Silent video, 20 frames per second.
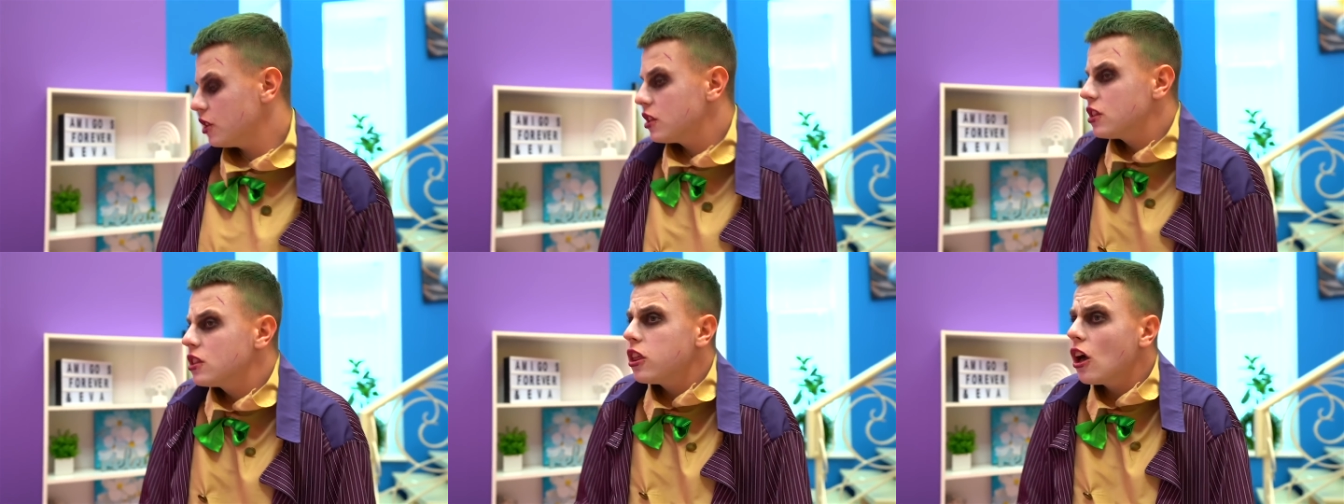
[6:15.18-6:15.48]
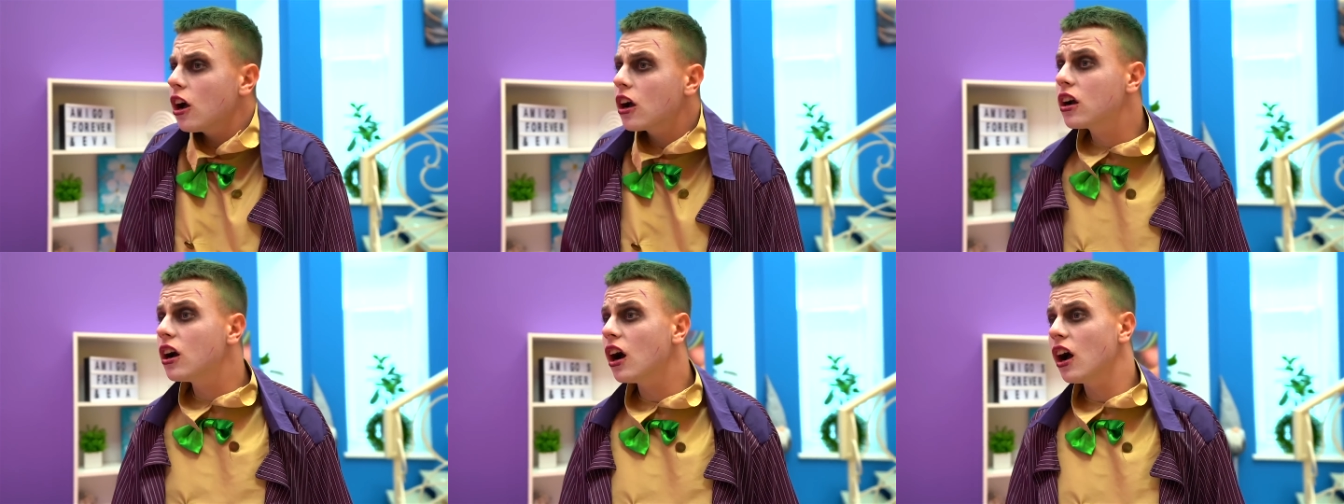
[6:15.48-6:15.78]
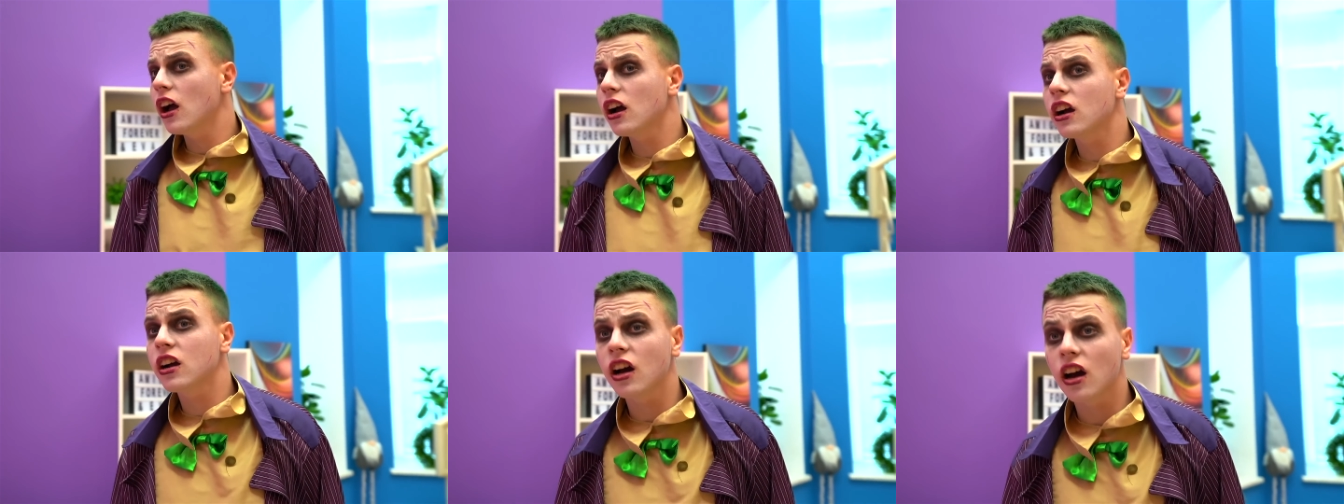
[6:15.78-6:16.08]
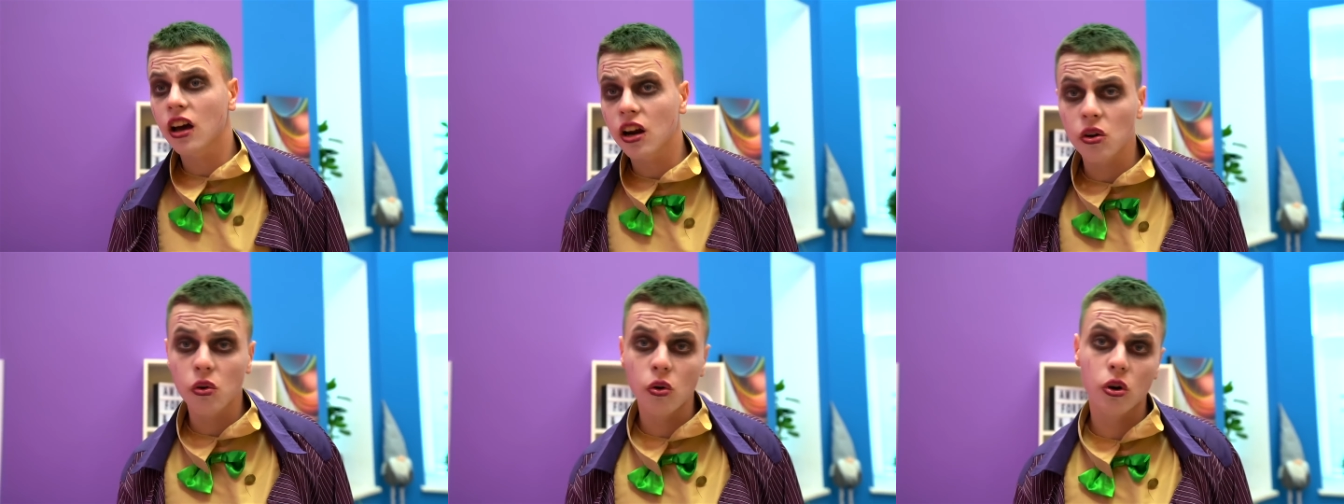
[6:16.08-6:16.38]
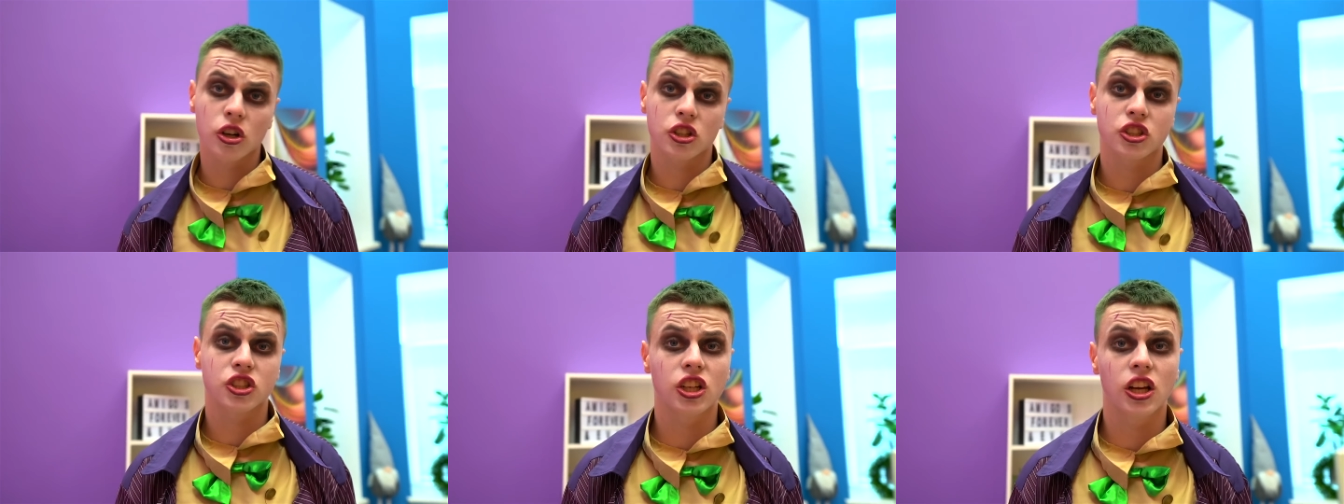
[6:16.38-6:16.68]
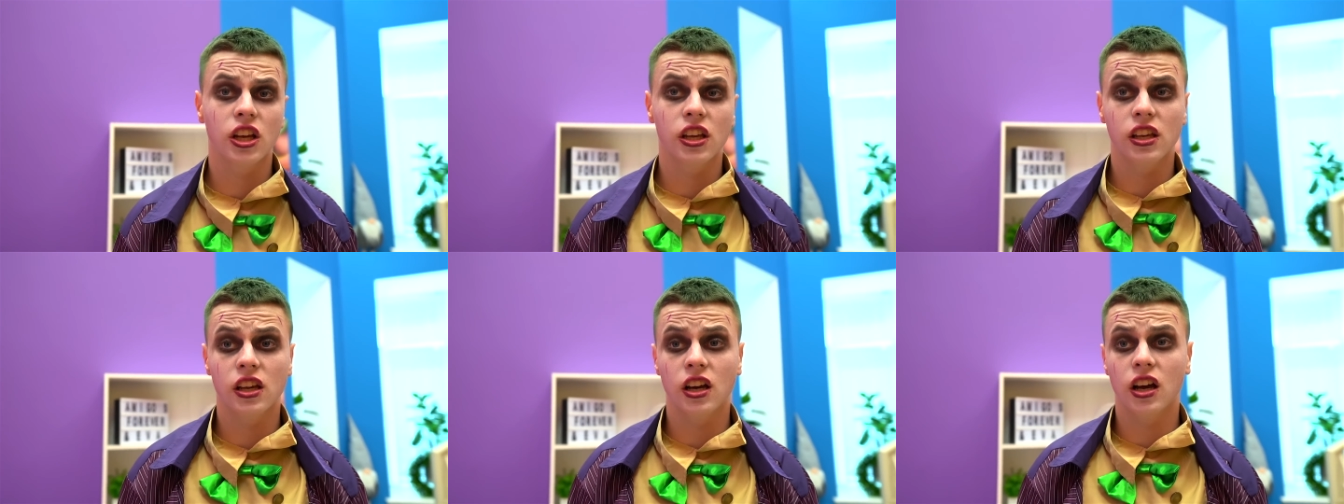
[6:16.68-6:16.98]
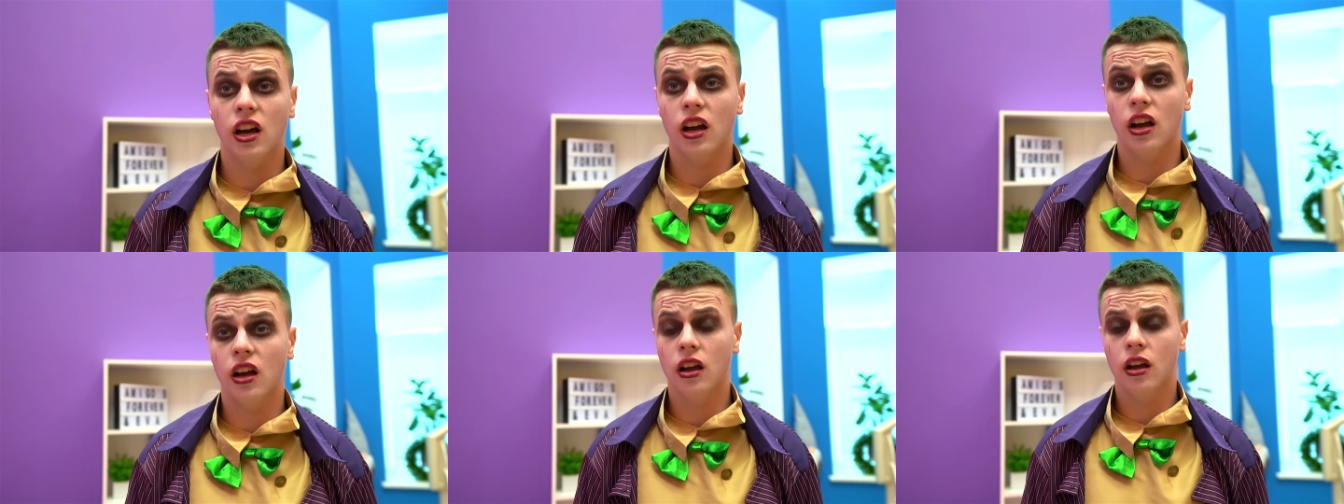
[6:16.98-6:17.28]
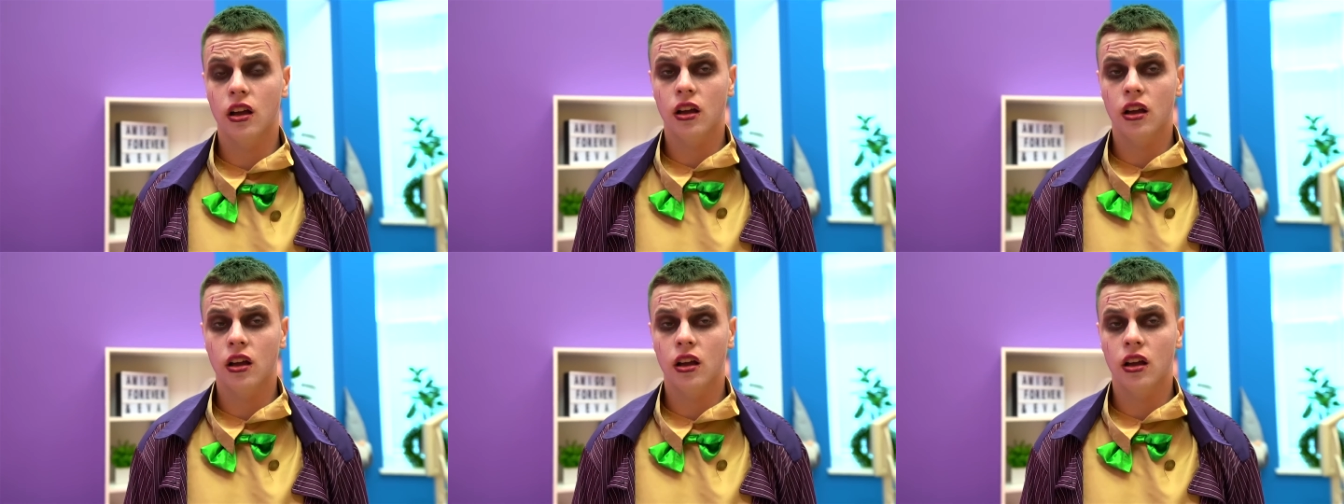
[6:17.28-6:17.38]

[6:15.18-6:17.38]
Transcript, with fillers: is a very good girl.